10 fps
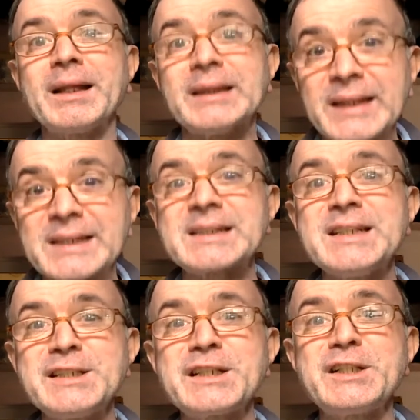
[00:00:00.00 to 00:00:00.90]
there is an
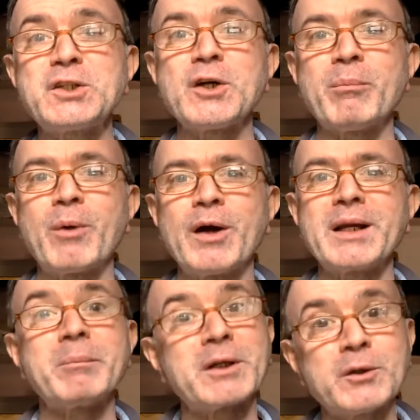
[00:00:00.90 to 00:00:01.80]
injury to your
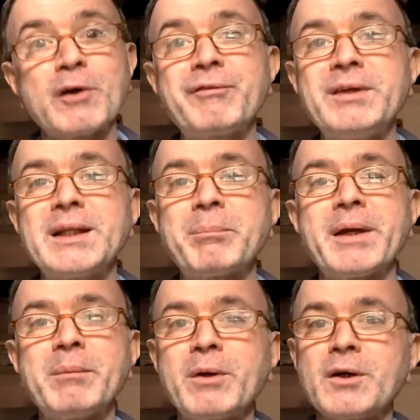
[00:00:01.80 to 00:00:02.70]
body, but you don't feel the
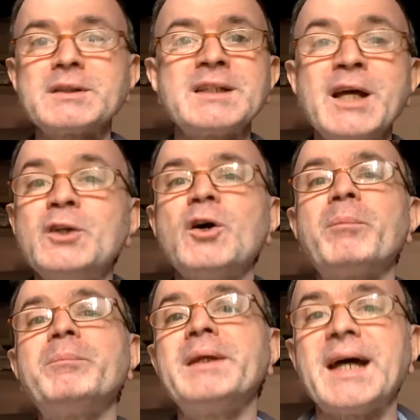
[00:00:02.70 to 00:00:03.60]
pain because you
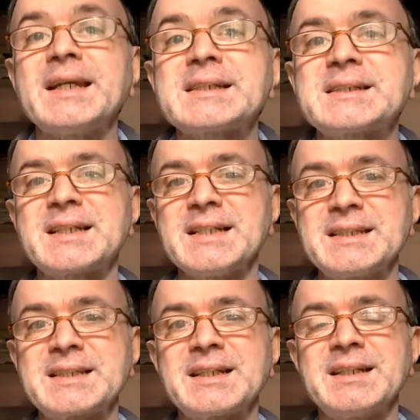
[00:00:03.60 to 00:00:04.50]
have been
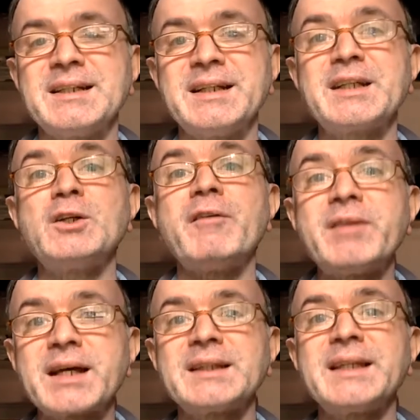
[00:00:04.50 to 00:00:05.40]
anesthetized, right? You have
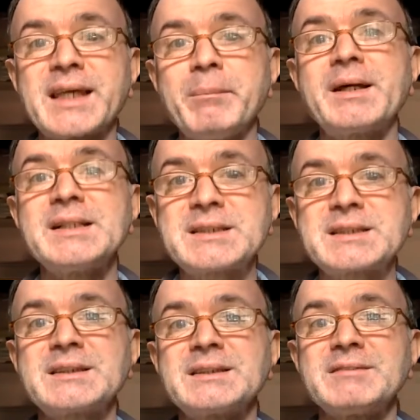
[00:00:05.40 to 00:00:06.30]
taken the
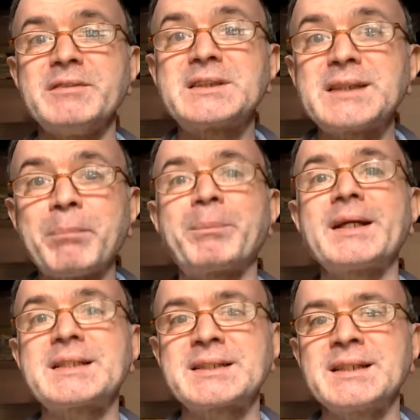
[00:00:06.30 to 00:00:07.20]
chemicals which
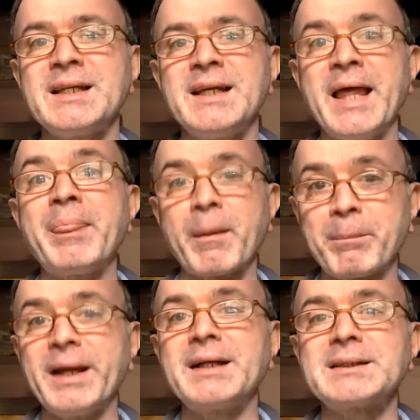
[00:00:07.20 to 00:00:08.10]
suppress the
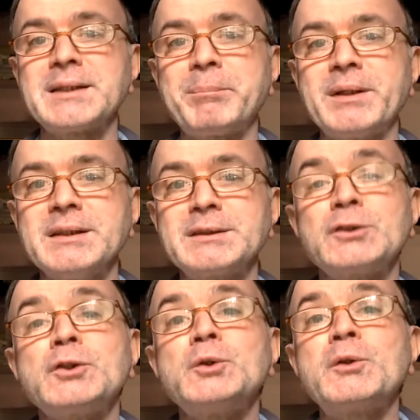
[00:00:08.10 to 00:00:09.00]
pain receptors.
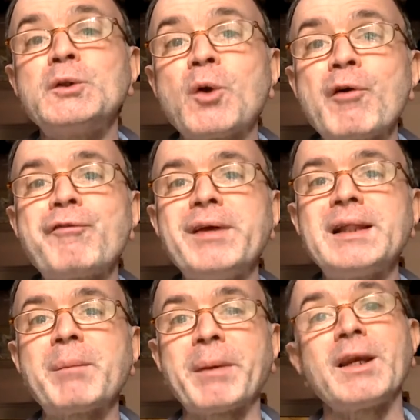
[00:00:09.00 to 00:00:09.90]
So you don't
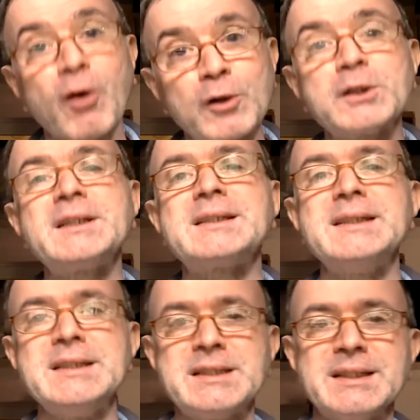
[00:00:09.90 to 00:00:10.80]
feel the pain, although there's
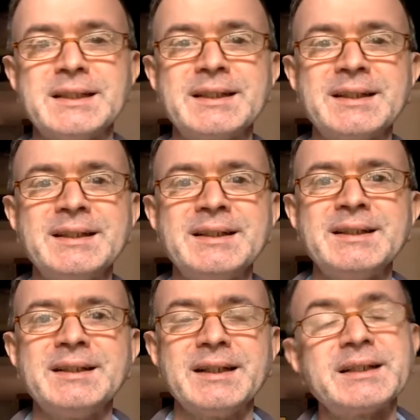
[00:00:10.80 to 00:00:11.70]
an injury,
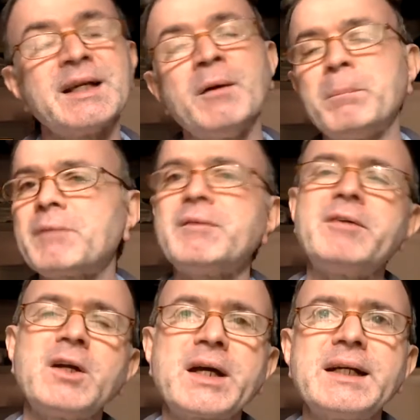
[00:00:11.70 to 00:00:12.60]
right? But when
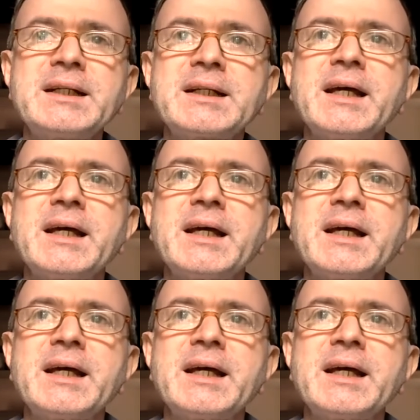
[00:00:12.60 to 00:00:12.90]
we look at